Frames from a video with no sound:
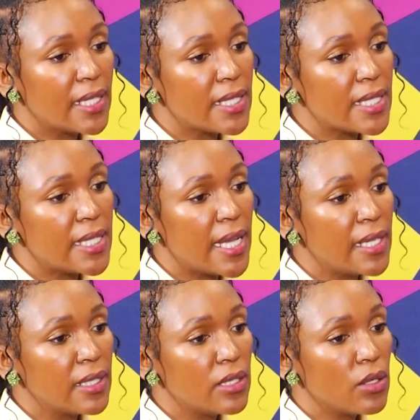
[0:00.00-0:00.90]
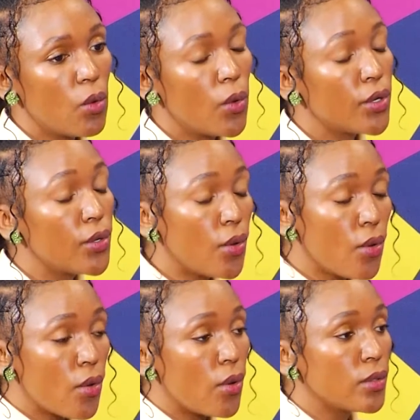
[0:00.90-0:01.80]
understand what
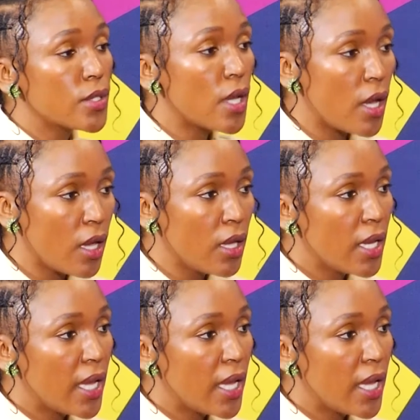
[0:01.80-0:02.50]
your goals are